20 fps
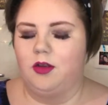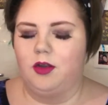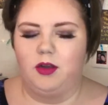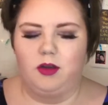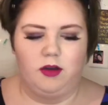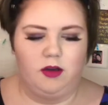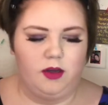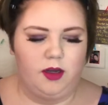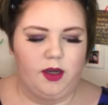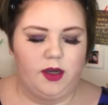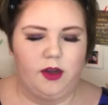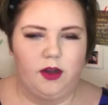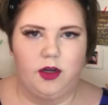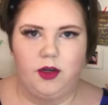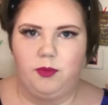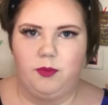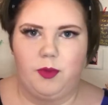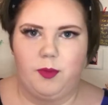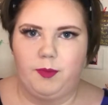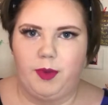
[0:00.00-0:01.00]
oh, I can't
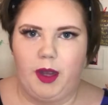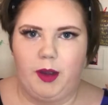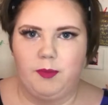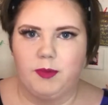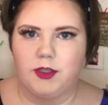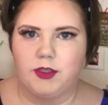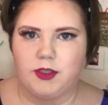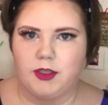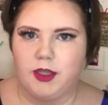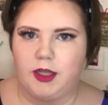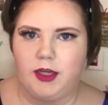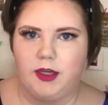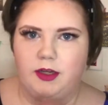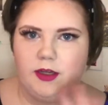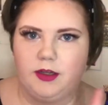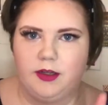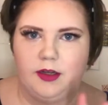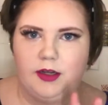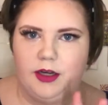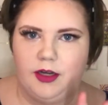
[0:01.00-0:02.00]
even remember how much they
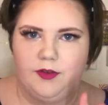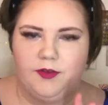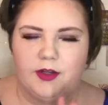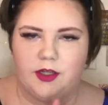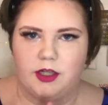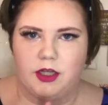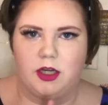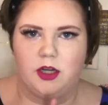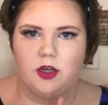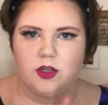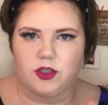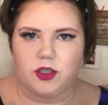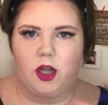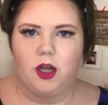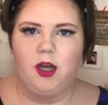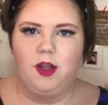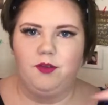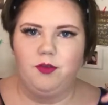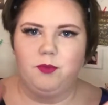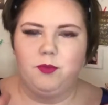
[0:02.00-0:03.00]
individually cost. I'll
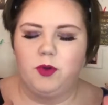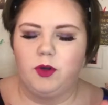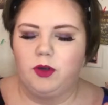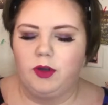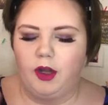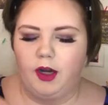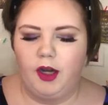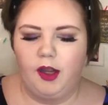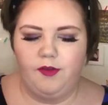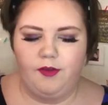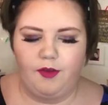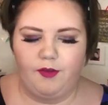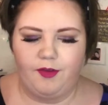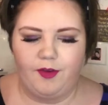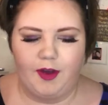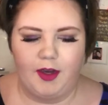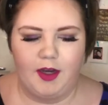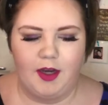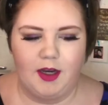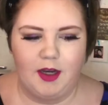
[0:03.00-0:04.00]
leave
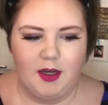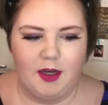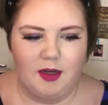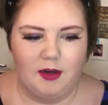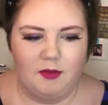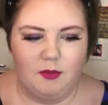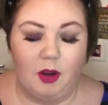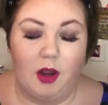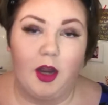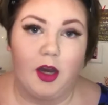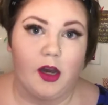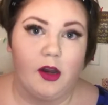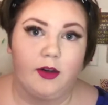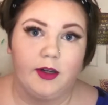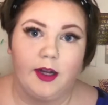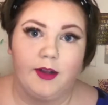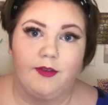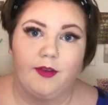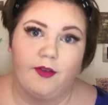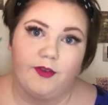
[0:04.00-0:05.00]
everything in, well, I
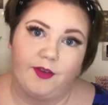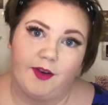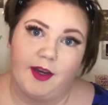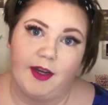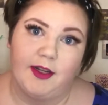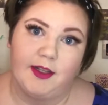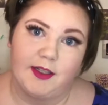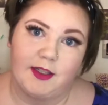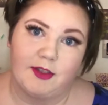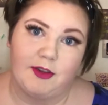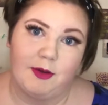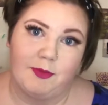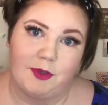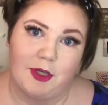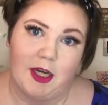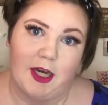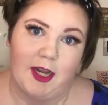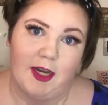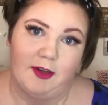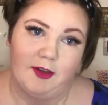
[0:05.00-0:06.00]
can't leave everything in the
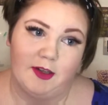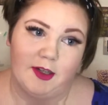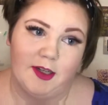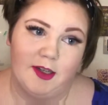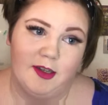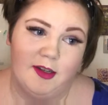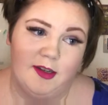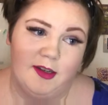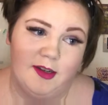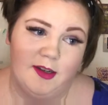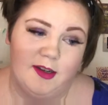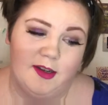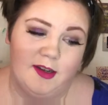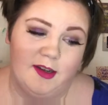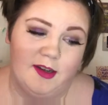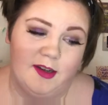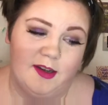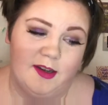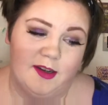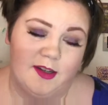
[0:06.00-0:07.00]
description, can I?
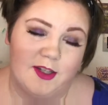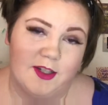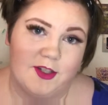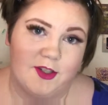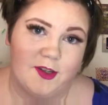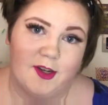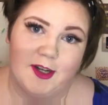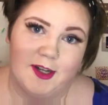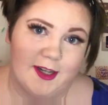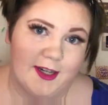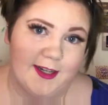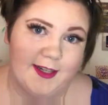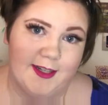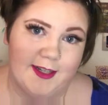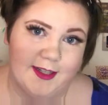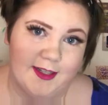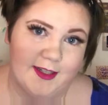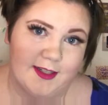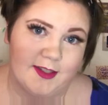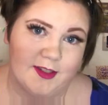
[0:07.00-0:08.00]
Because you can't get
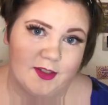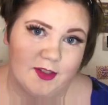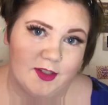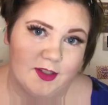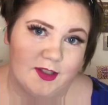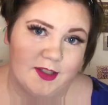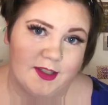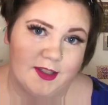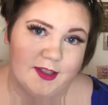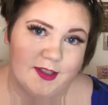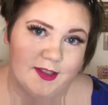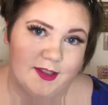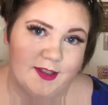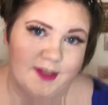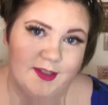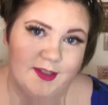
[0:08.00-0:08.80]
any of this online.